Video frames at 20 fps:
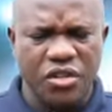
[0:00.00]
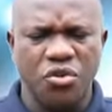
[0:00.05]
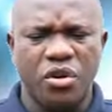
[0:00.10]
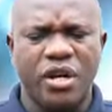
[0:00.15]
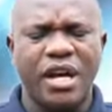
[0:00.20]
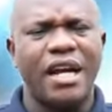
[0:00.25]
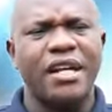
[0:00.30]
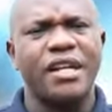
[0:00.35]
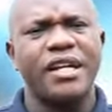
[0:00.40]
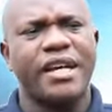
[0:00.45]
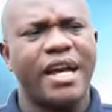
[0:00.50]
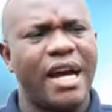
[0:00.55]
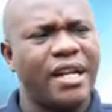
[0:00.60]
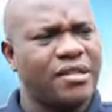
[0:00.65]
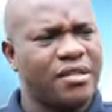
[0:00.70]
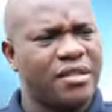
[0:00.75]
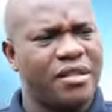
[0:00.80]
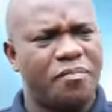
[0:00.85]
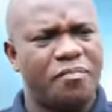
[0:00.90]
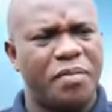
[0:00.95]
you can get
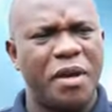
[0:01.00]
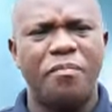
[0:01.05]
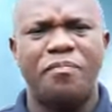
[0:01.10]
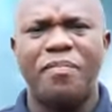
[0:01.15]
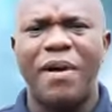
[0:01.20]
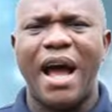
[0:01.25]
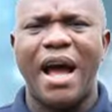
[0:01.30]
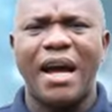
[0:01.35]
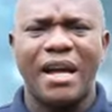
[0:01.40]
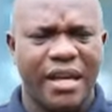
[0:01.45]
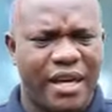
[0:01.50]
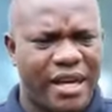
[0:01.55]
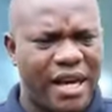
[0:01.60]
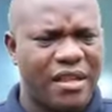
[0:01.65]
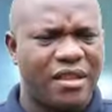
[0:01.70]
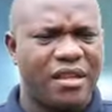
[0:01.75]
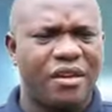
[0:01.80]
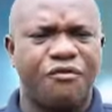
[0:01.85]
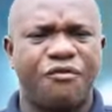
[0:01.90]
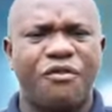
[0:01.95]
the paper,
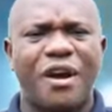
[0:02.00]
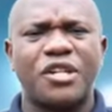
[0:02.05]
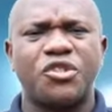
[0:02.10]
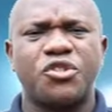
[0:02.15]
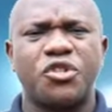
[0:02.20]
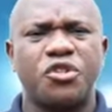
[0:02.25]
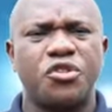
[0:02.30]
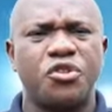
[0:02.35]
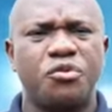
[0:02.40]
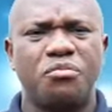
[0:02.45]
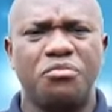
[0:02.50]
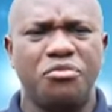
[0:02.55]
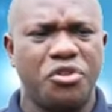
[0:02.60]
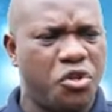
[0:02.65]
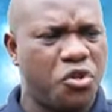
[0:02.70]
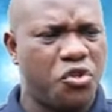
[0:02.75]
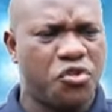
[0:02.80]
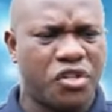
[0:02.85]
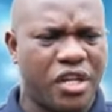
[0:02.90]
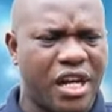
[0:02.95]
get the fashion
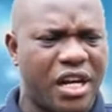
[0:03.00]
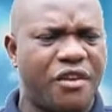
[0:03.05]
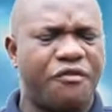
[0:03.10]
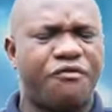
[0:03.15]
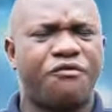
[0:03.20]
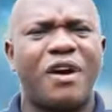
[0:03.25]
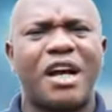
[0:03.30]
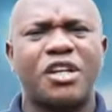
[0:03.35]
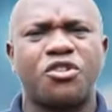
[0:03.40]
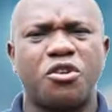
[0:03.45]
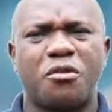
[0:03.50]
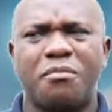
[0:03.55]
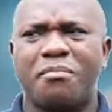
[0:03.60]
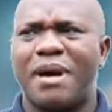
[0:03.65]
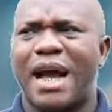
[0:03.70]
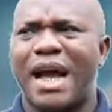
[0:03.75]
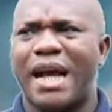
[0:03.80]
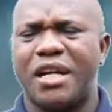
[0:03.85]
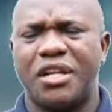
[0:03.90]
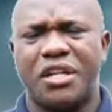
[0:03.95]
news, get the fashion
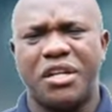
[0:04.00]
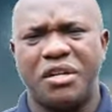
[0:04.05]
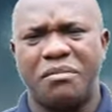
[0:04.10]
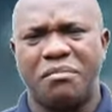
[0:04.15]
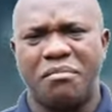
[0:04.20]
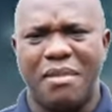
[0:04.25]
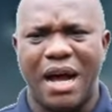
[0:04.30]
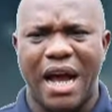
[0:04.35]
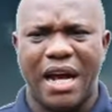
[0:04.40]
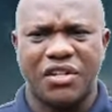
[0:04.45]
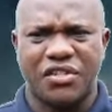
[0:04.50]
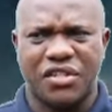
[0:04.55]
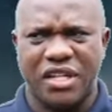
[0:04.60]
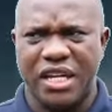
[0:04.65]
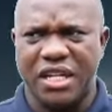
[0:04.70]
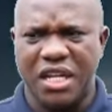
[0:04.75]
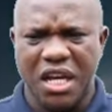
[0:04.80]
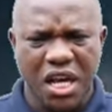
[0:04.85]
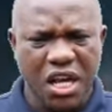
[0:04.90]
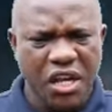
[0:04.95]

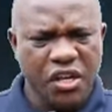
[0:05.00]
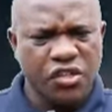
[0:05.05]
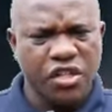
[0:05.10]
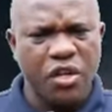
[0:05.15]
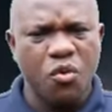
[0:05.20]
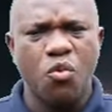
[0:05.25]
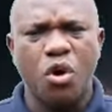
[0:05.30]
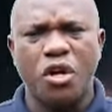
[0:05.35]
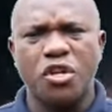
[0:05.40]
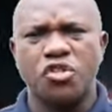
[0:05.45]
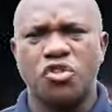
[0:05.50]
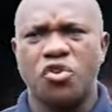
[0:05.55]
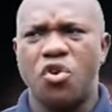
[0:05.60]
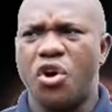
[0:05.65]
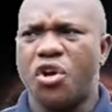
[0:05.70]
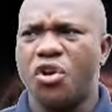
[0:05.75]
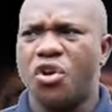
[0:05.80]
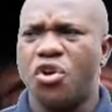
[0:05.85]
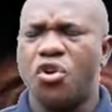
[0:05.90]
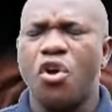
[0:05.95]
magazine, see what is
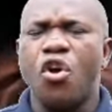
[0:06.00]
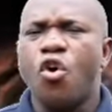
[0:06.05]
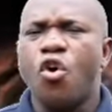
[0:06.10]
going on.